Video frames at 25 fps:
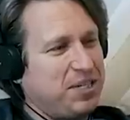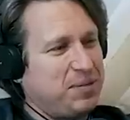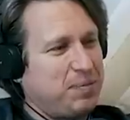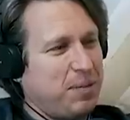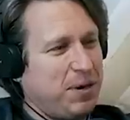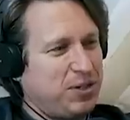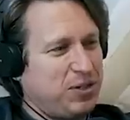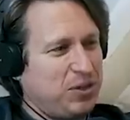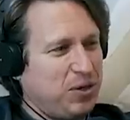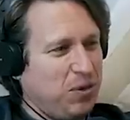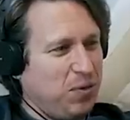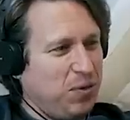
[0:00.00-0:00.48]

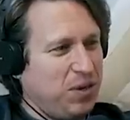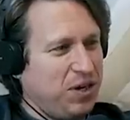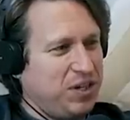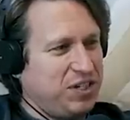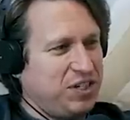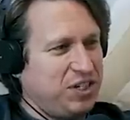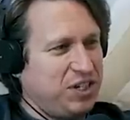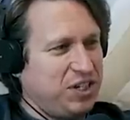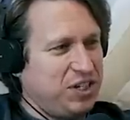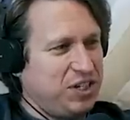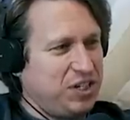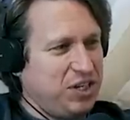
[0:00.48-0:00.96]
special where it's
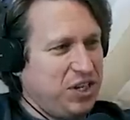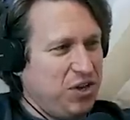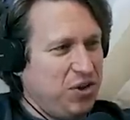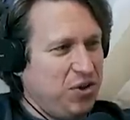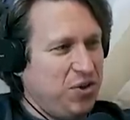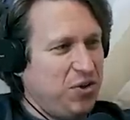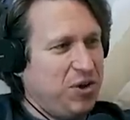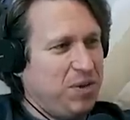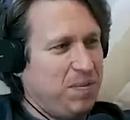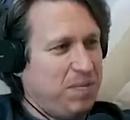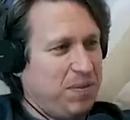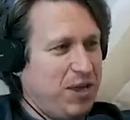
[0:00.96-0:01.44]
just
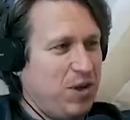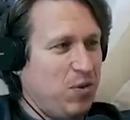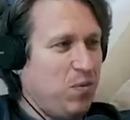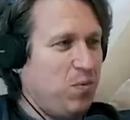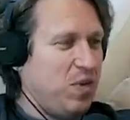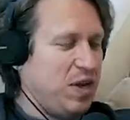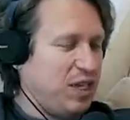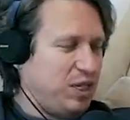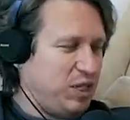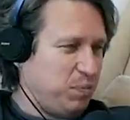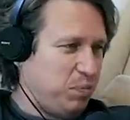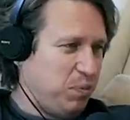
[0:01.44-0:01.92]
you and me
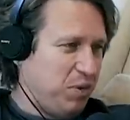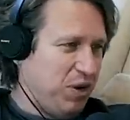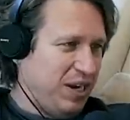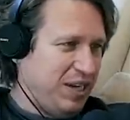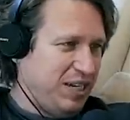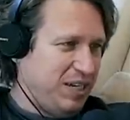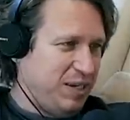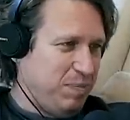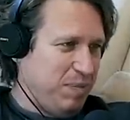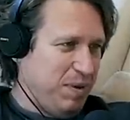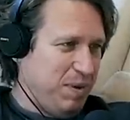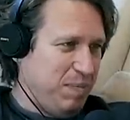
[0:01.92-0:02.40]

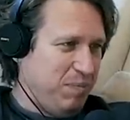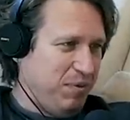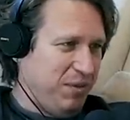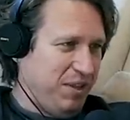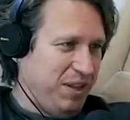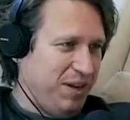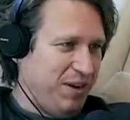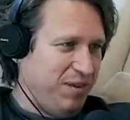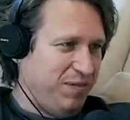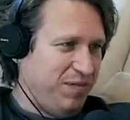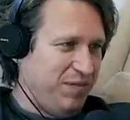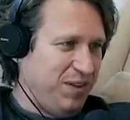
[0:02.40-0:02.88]
whispering to people
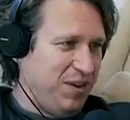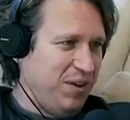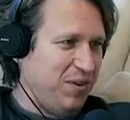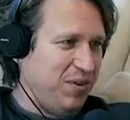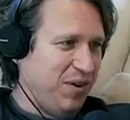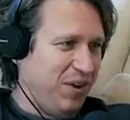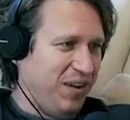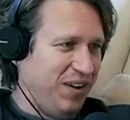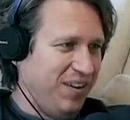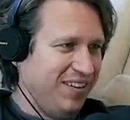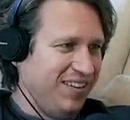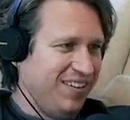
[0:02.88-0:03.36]
at a
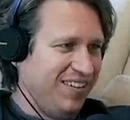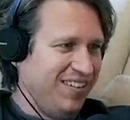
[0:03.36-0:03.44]
funeral.